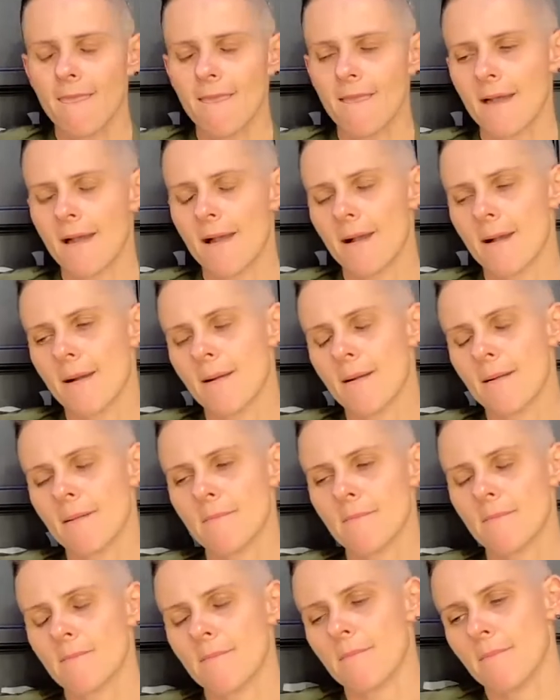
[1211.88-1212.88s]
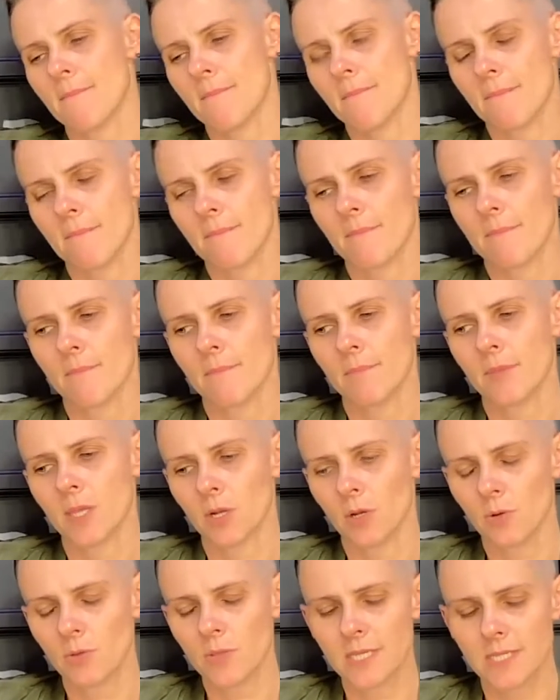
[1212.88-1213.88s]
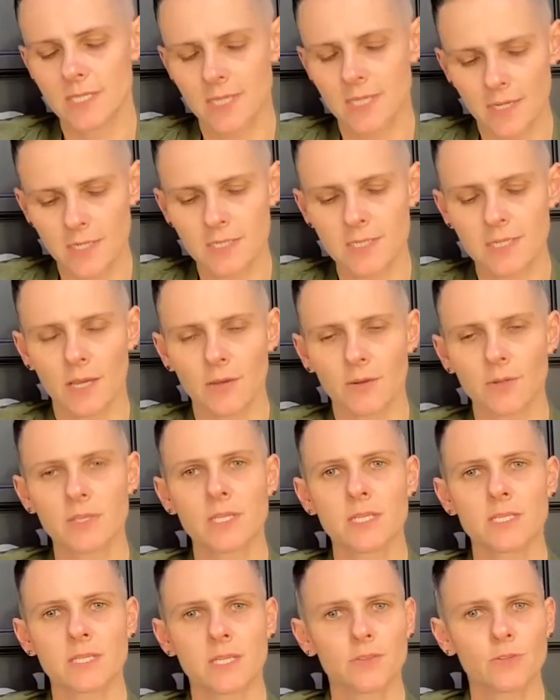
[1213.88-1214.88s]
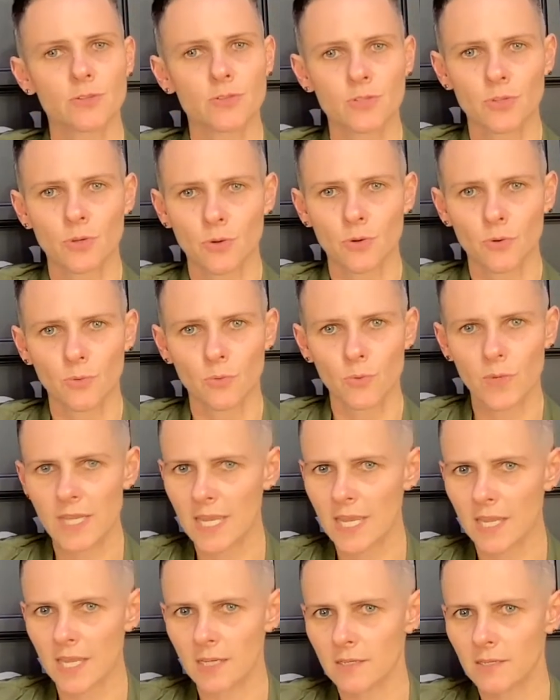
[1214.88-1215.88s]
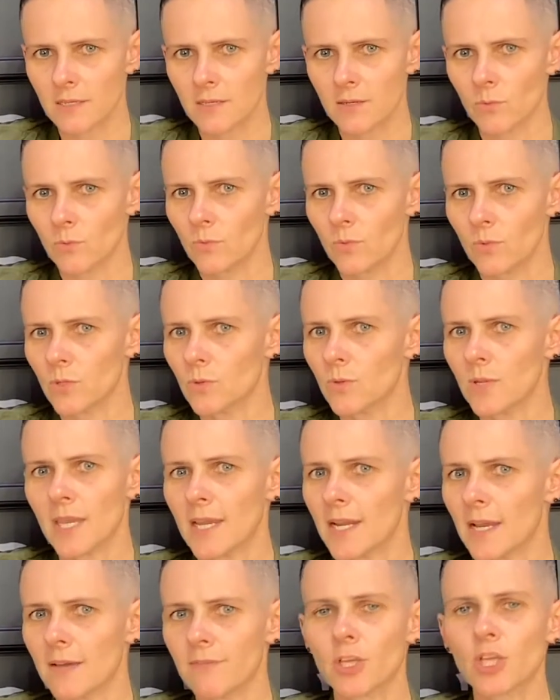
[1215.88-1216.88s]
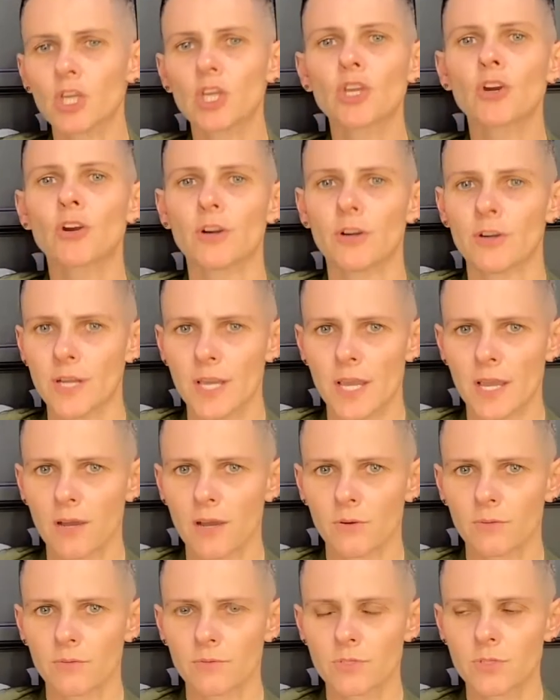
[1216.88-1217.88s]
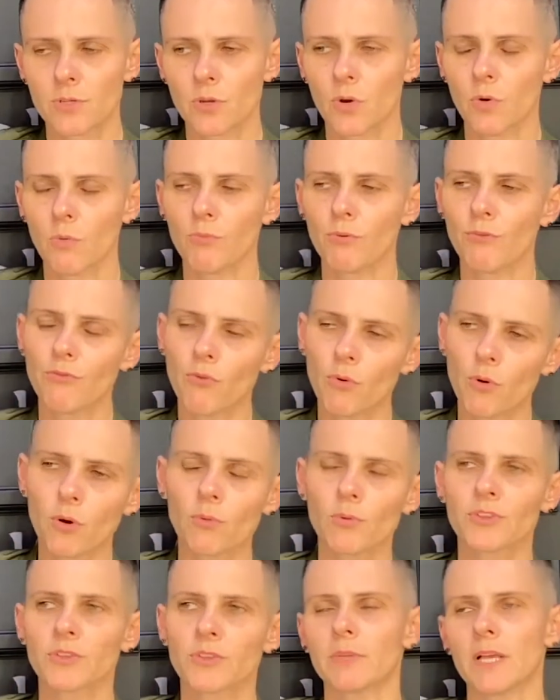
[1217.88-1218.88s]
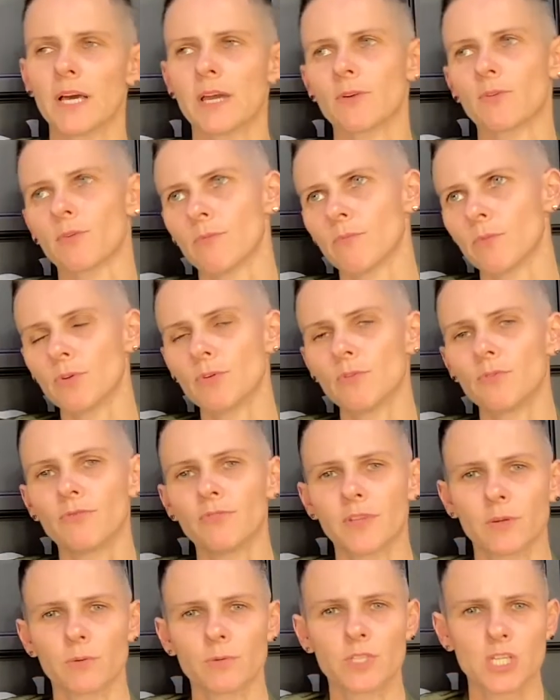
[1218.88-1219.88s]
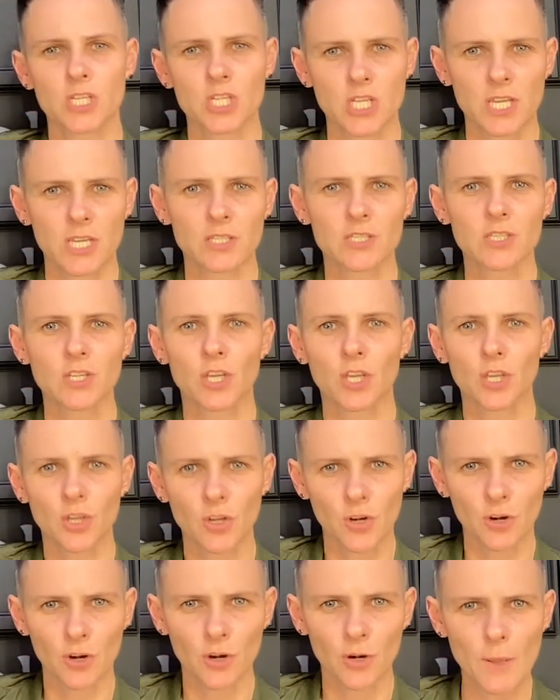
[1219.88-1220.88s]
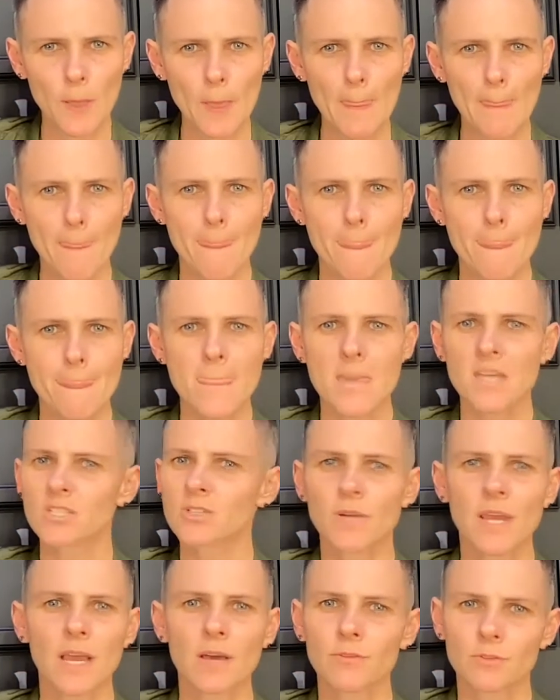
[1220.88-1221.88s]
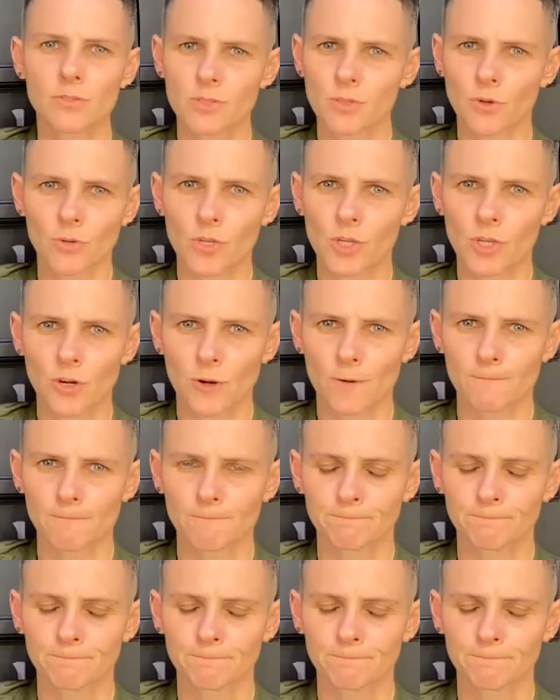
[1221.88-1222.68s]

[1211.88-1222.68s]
Um, you know, they sat us down and they said, "There's no, we can't, you can't have a cure now." So before, with the bladder removed, there was a chance at a cure. So now there's no cure.